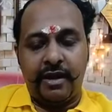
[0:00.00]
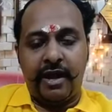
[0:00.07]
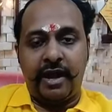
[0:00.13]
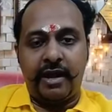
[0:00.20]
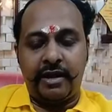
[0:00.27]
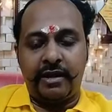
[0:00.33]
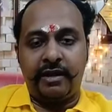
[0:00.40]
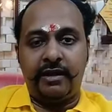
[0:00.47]

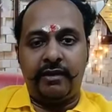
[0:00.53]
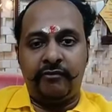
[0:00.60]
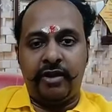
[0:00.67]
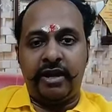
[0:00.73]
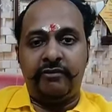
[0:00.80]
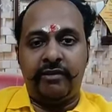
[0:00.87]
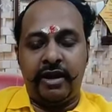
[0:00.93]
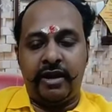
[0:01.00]
and
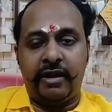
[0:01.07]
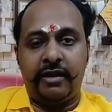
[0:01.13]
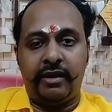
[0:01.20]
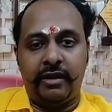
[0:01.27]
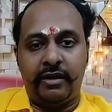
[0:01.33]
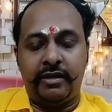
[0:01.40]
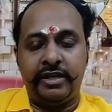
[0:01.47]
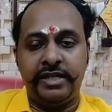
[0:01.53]
Viva
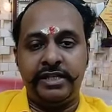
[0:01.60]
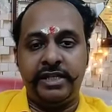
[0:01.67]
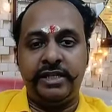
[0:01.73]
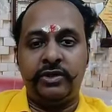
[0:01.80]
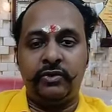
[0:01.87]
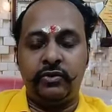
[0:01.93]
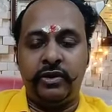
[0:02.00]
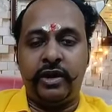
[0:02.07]
is
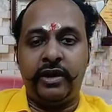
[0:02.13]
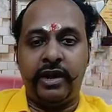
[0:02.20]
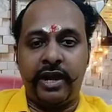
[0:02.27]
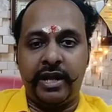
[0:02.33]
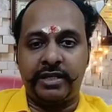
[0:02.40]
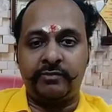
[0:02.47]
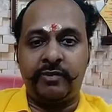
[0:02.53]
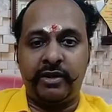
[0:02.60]
included
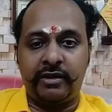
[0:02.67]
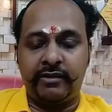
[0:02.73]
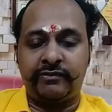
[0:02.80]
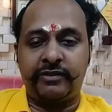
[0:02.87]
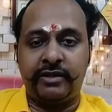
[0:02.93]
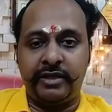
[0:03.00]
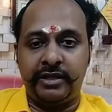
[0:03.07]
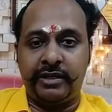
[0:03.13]
as part of
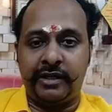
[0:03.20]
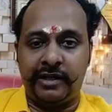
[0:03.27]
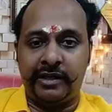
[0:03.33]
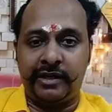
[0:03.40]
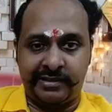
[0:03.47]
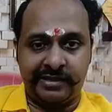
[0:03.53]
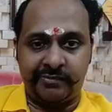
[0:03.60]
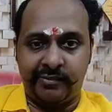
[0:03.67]
the internal
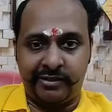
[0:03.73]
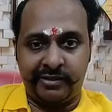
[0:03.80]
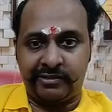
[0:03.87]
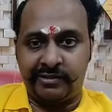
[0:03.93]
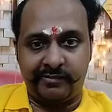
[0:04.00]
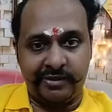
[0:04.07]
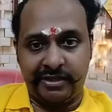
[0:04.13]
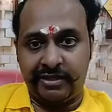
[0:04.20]
assessment or
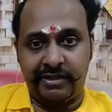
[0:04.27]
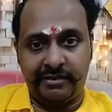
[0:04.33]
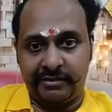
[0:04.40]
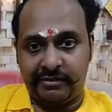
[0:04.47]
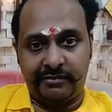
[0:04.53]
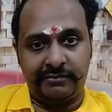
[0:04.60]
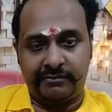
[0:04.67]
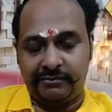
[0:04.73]
something like
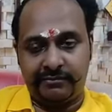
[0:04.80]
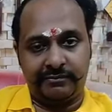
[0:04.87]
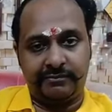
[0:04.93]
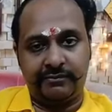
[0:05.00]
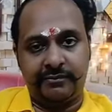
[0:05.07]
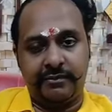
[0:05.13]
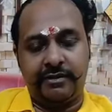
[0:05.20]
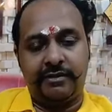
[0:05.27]

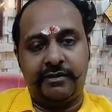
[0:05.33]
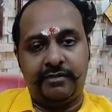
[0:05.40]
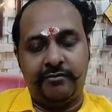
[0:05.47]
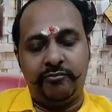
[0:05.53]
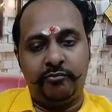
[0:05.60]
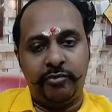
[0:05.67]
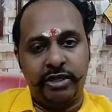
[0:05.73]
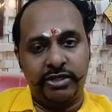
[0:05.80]

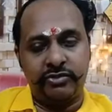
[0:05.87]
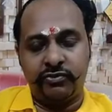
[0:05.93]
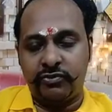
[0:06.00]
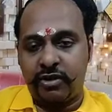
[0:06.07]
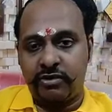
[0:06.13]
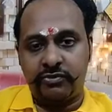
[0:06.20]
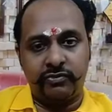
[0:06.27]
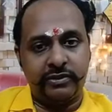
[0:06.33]
Please do
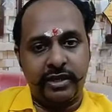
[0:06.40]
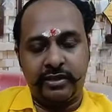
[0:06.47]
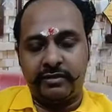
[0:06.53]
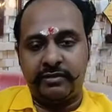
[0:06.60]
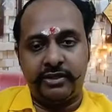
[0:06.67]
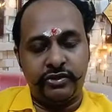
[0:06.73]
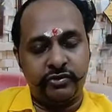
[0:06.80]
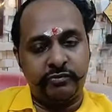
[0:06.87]
not do that.
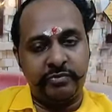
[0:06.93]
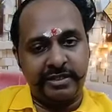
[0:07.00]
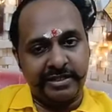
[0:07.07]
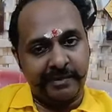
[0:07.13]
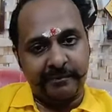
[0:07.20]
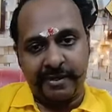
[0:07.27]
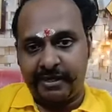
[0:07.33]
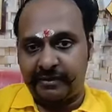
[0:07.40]
It should be
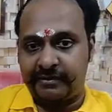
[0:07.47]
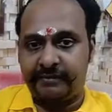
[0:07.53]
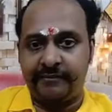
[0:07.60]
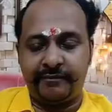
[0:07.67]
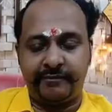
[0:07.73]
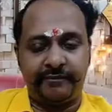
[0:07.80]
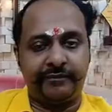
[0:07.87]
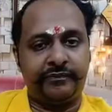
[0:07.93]
separate.
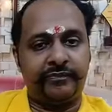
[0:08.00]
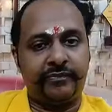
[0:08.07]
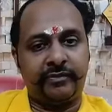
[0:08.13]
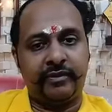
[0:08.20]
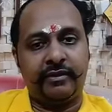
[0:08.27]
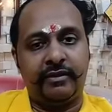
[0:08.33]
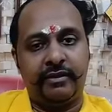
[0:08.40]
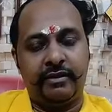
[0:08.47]

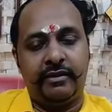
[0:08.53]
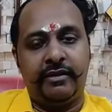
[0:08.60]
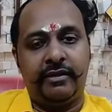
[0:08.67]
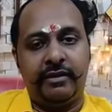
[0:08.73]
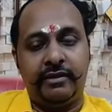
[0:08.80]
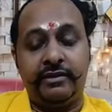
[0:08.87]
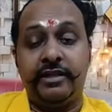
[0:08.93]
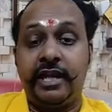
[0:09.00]

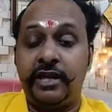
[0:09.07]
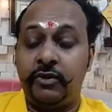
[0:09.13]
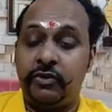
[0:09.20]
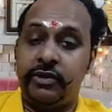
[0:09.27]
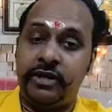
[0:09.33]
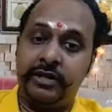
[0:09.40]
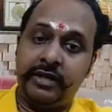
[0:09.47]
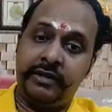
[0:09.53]
Then
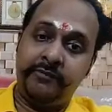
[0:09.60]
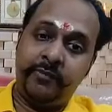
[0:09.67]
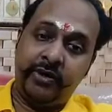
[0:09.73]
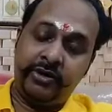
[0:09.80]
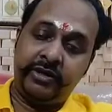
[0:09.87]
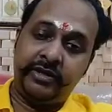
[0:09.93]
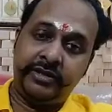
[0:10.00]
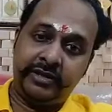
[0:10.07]
only the
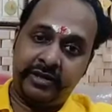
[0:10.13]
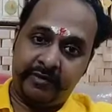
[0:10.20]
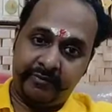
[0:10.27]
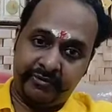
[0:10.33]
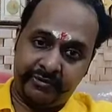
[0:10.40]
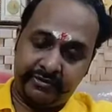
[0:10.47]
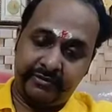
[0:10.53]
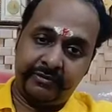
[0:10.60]
importance
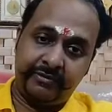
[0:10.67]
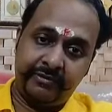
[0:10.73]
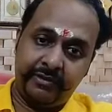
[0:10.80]
comes